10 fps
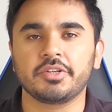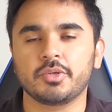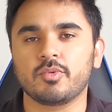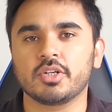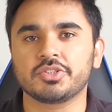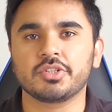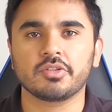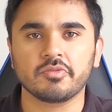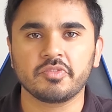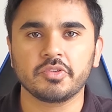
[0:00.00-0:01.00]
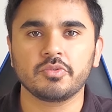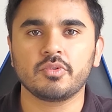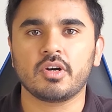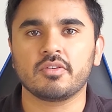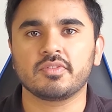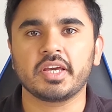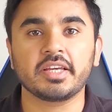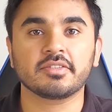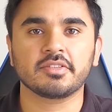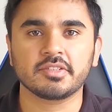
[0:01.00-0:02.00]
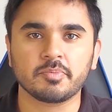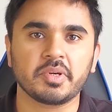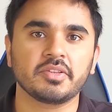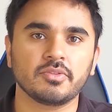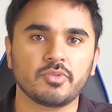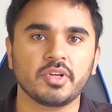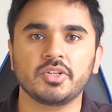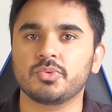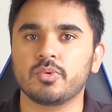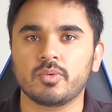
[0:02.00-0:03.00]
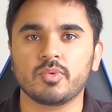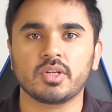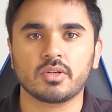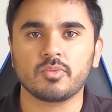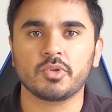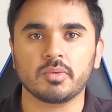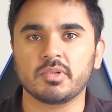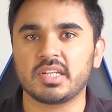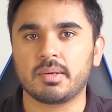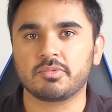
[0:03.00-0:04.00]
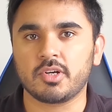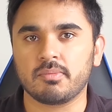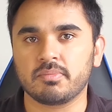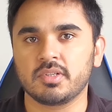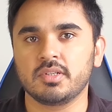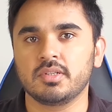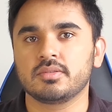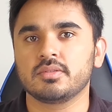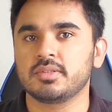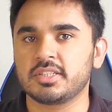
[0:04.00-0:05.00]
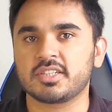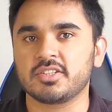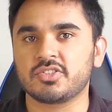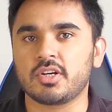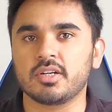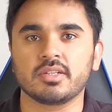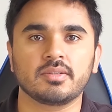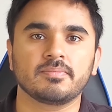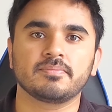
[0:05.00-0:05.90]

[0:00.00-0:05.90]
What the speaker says: and you're watching a review of the Acer Spin 3 2-in-1 convertible laptop. Let's get started.